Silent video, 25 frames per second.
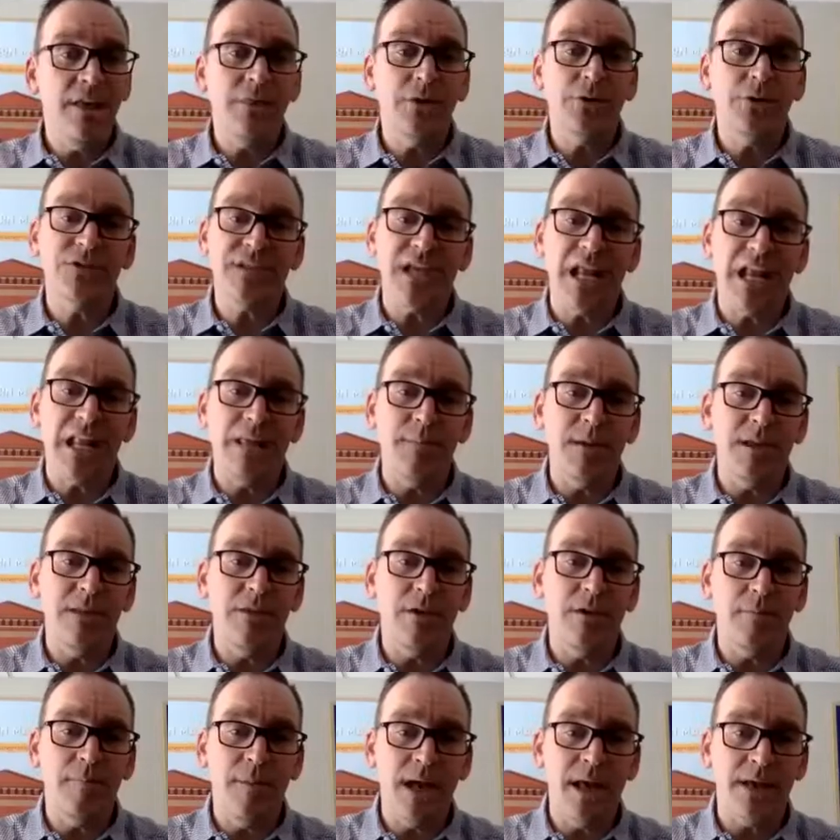they're sending me
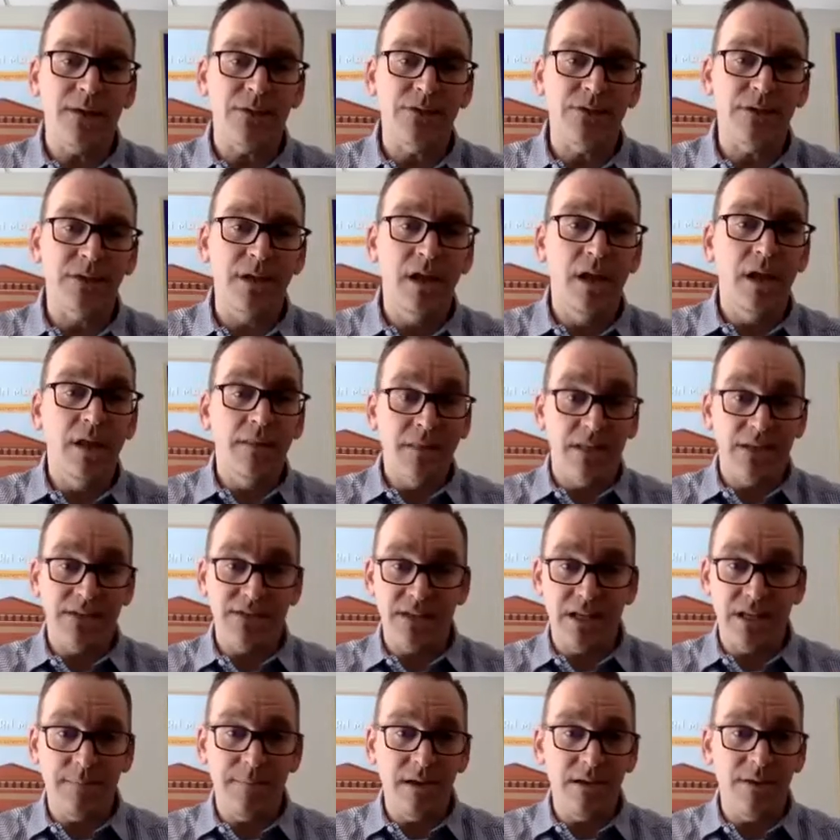their best. They
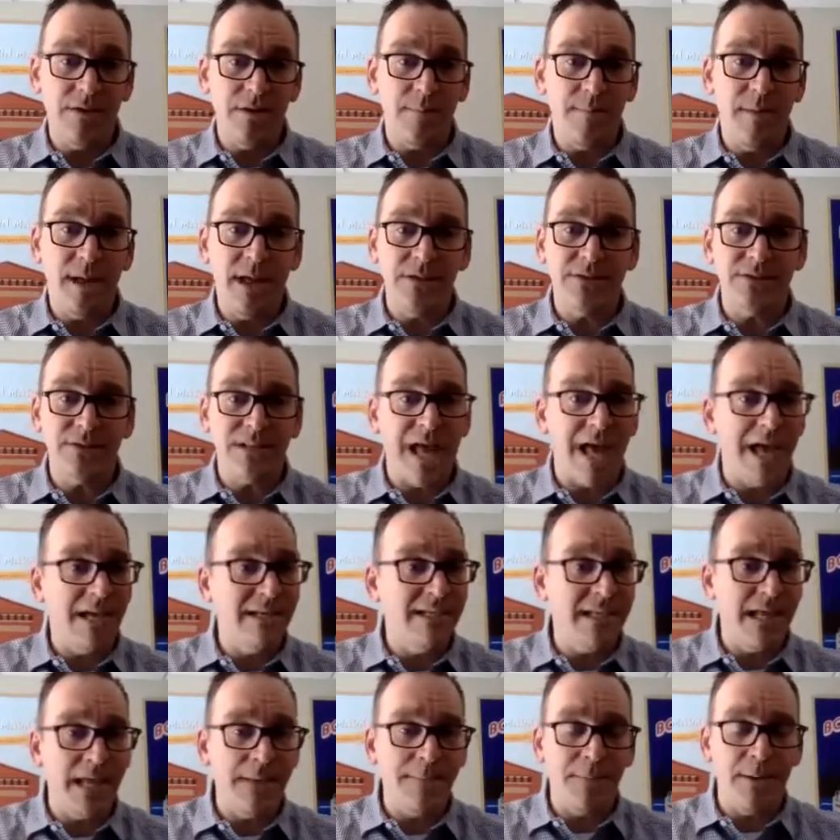send me their best. I
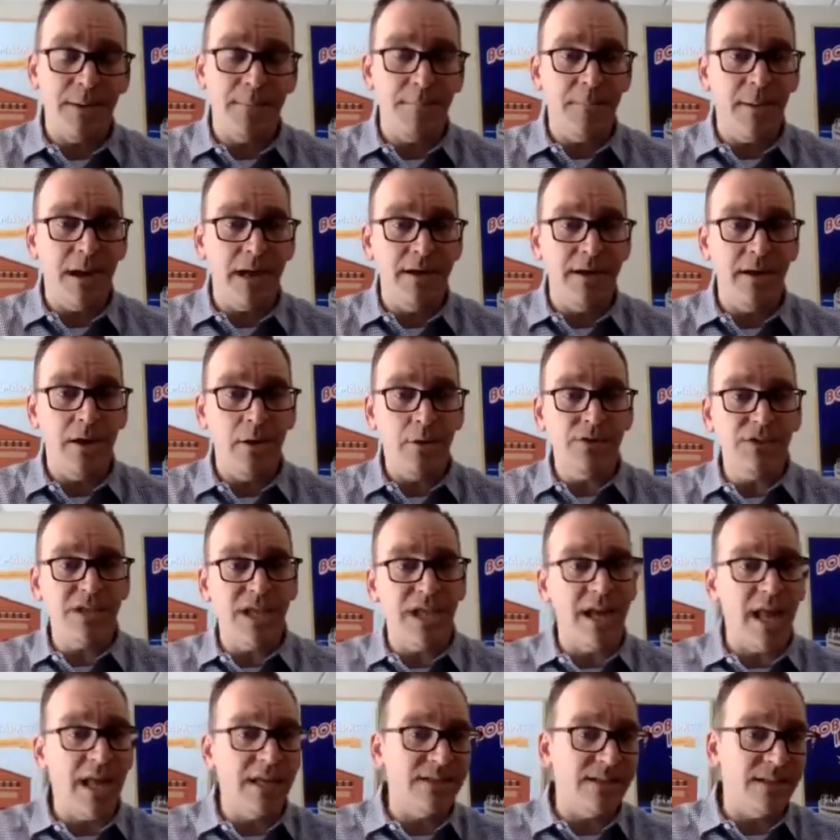type up my notes
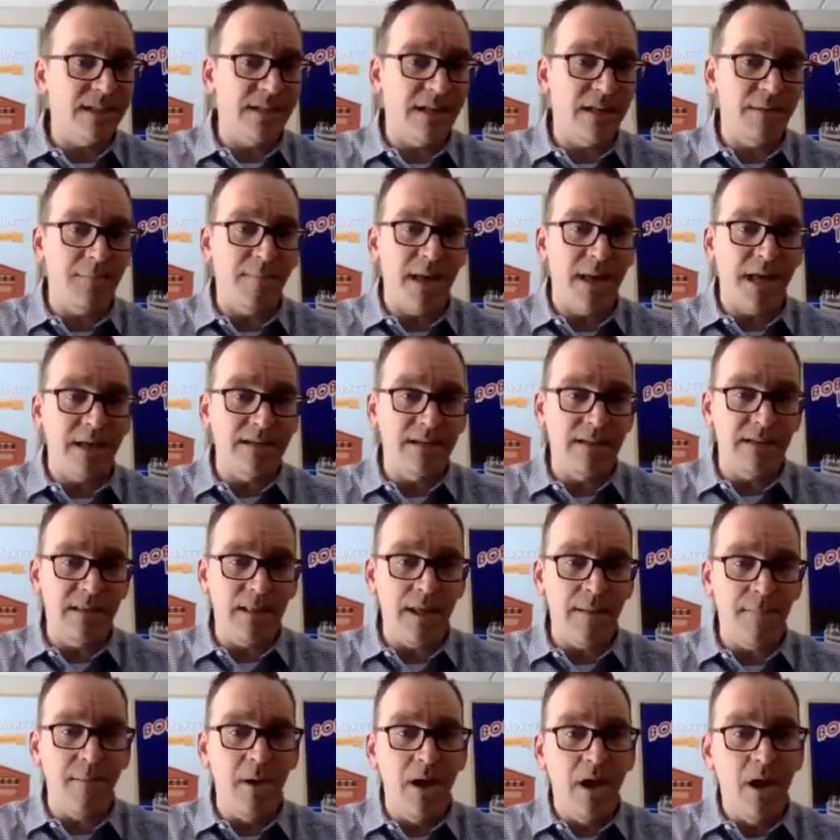and I send it back to
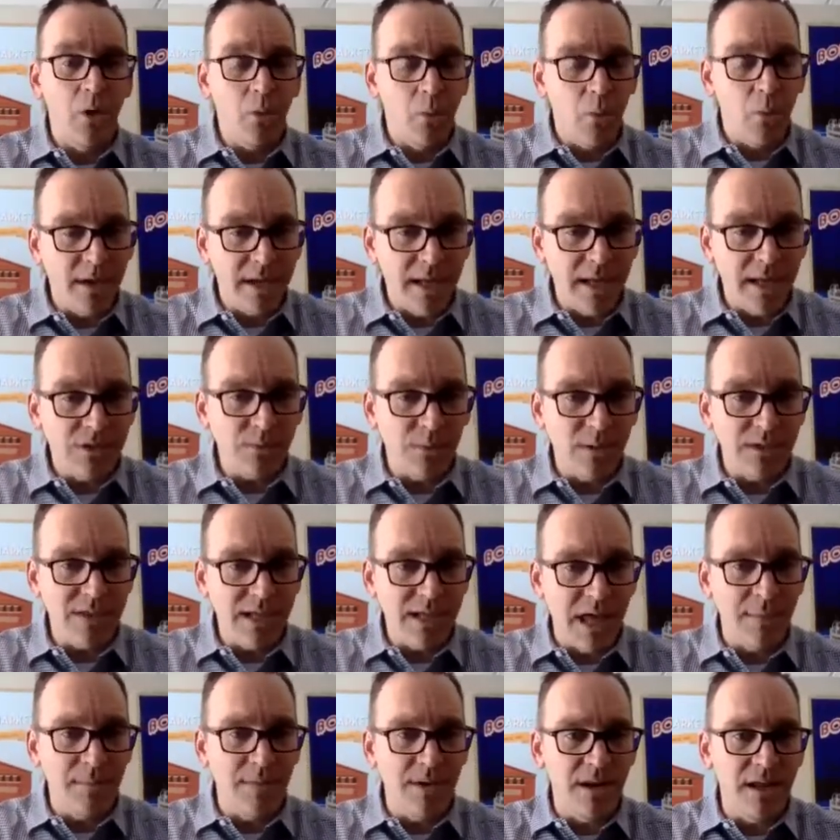them. Well, guess what's
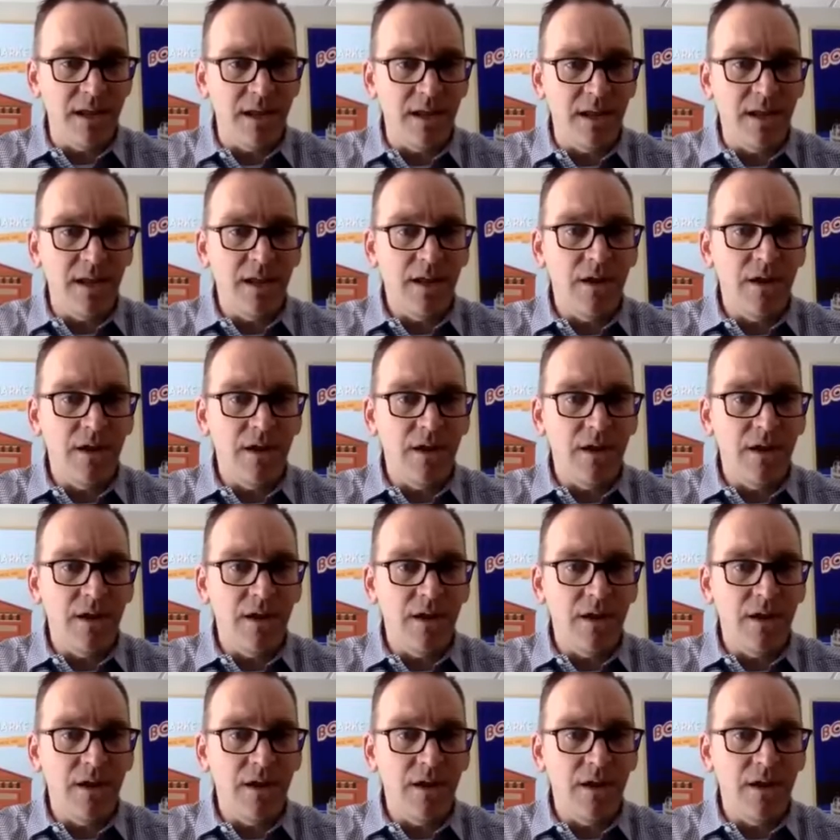happening?